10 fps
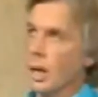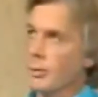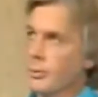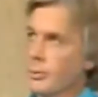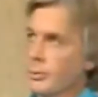
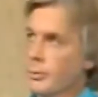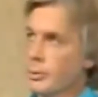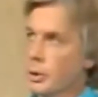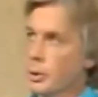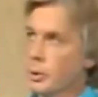If
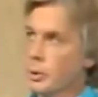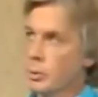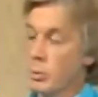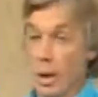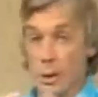
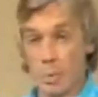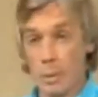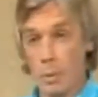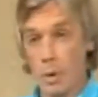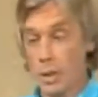you, well, the
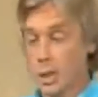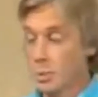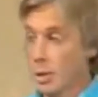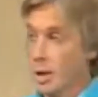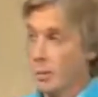people watching
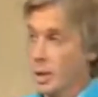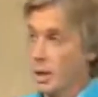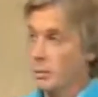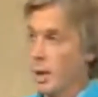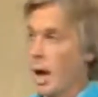this program at
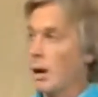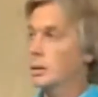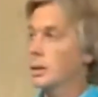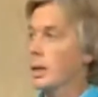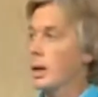home
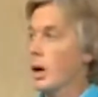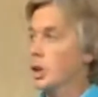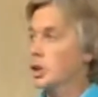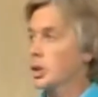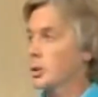now
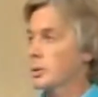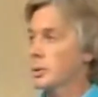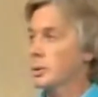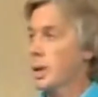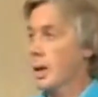are
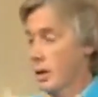tuned